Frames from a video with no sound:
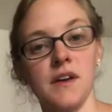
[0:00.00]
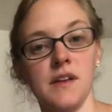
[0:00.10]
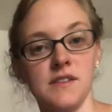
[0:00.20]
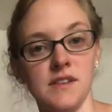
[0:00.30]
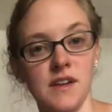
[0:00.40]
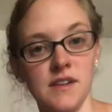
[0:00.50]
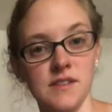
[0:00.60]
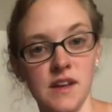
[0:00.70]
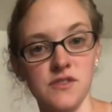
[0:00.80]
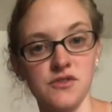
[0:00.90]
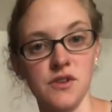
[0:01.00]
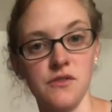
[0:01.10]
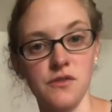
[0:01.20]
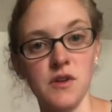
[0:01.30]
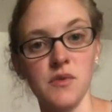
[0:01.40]
It gets it nice and streak
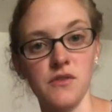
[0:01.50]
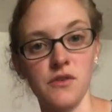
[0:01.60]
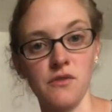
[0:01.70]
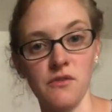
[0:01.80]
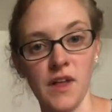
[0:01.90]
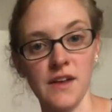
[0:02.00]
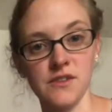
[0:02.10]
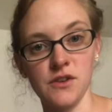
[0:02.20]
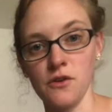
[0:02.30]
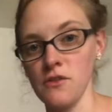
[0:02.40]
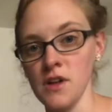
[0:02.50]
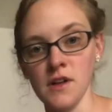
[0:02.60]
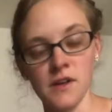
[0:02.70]
free. But if you have a flat stove,